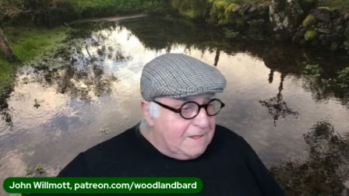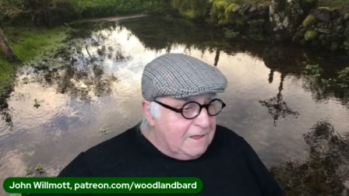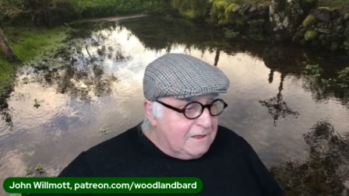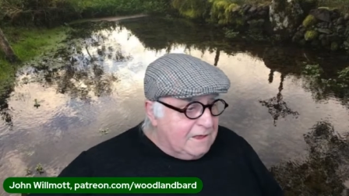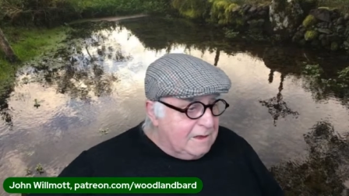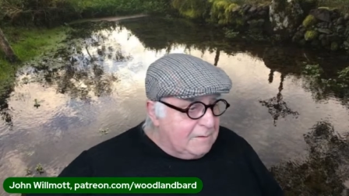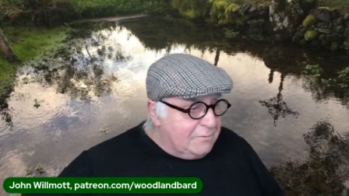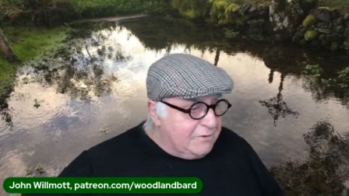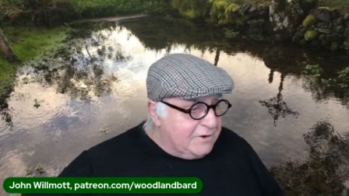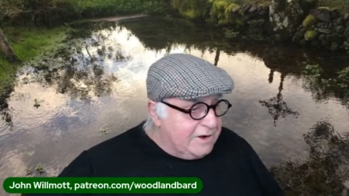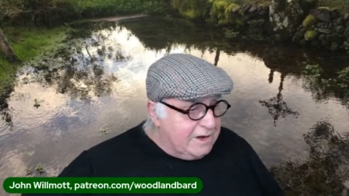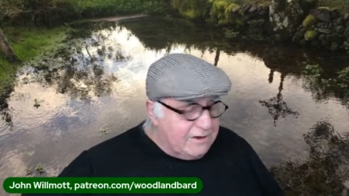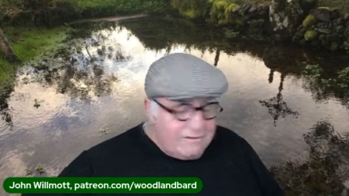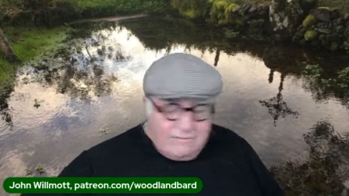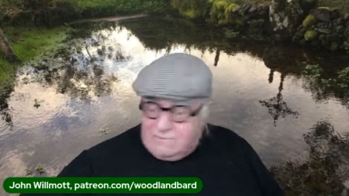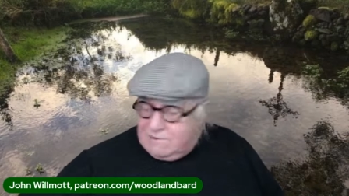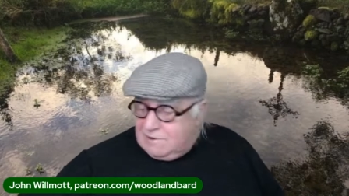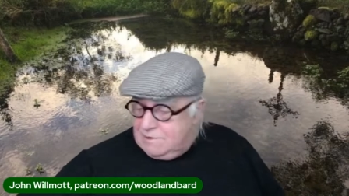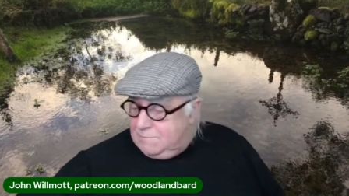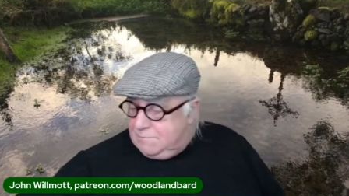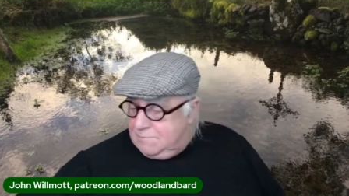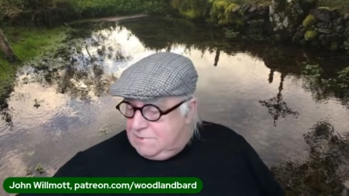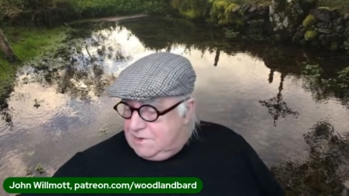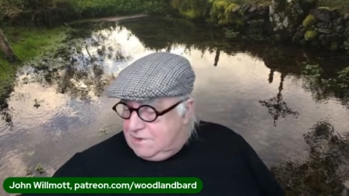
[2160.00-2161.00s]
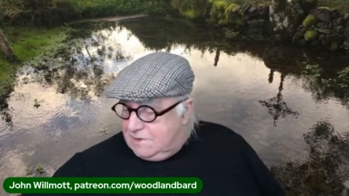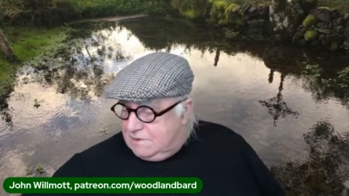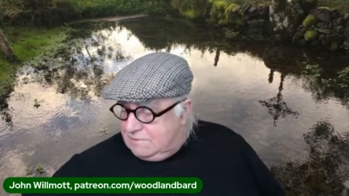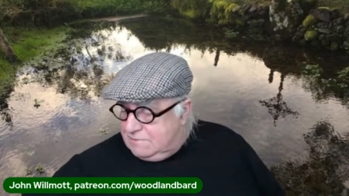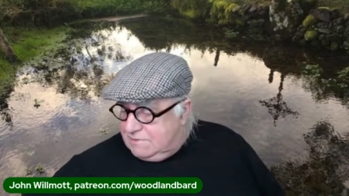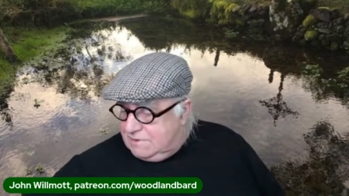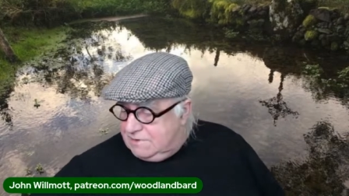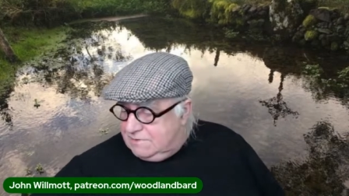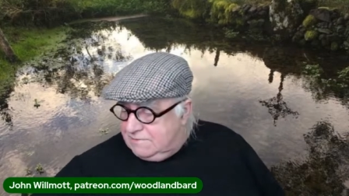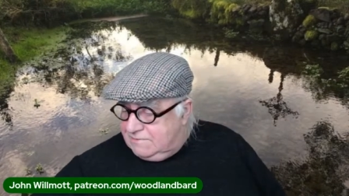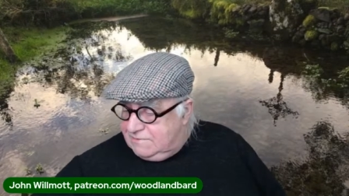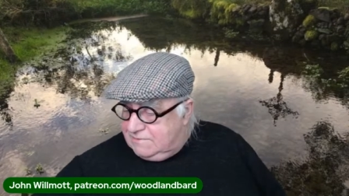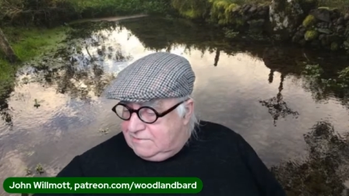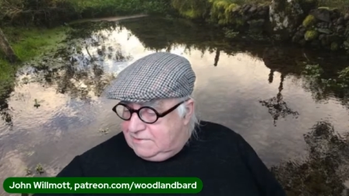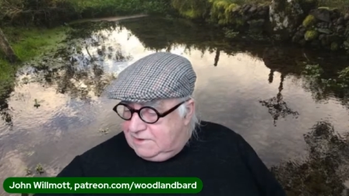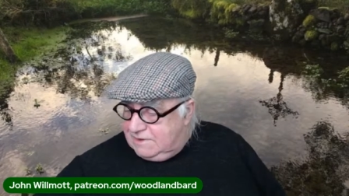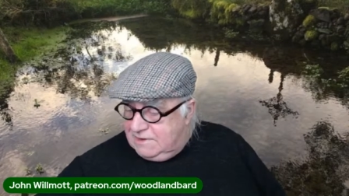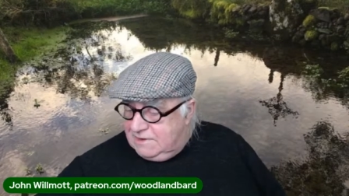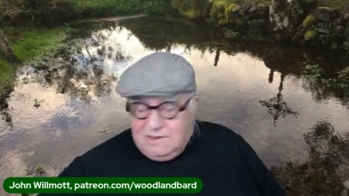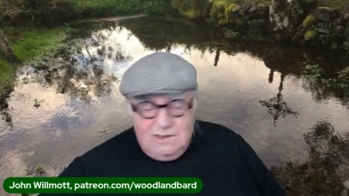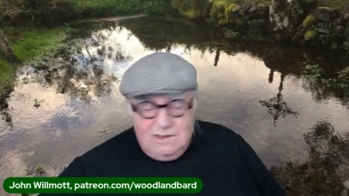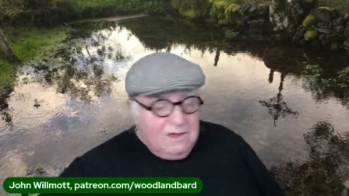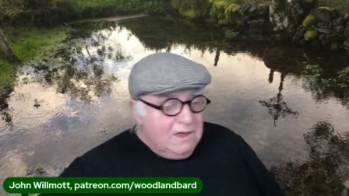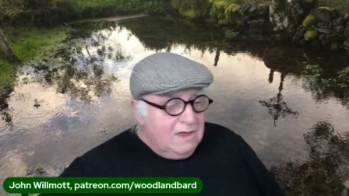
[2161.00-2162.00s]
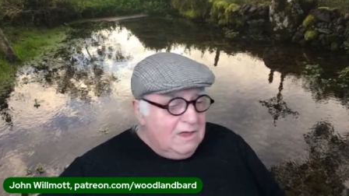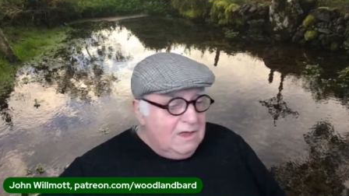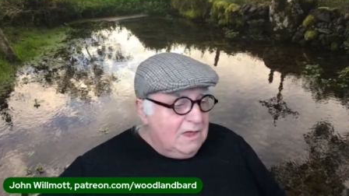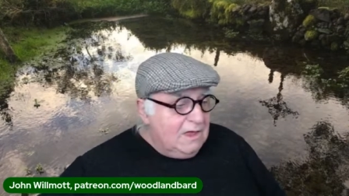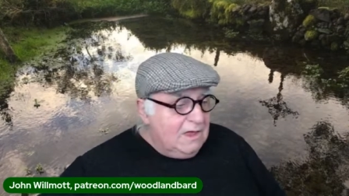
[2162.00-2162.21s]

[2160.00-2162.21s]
can I bring her up now? Let's see.